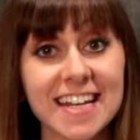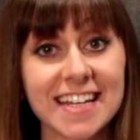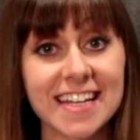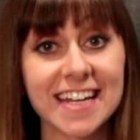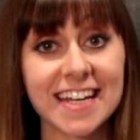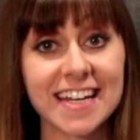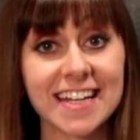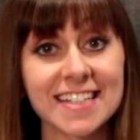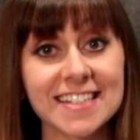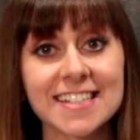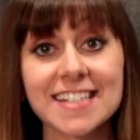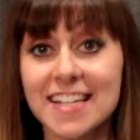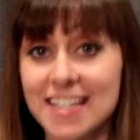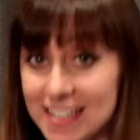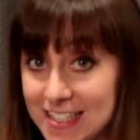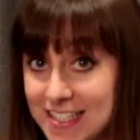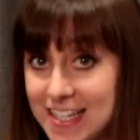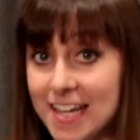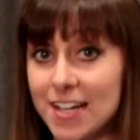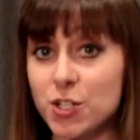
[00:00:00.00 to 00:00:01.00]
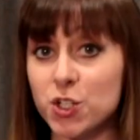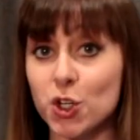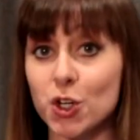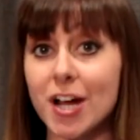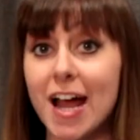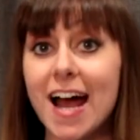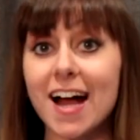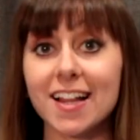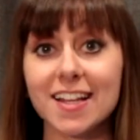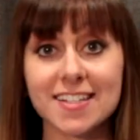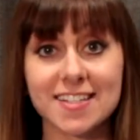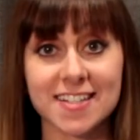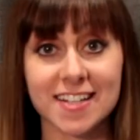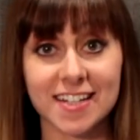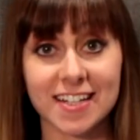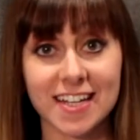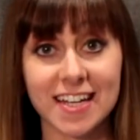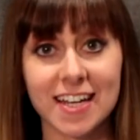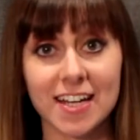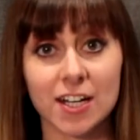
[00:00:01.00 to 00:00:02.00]
Kids, Teacher Allison
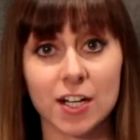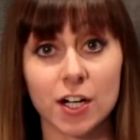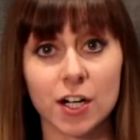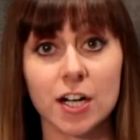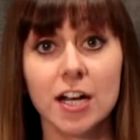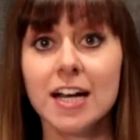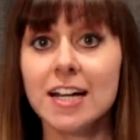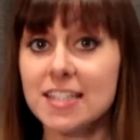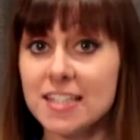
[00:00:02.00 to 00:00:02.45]
here.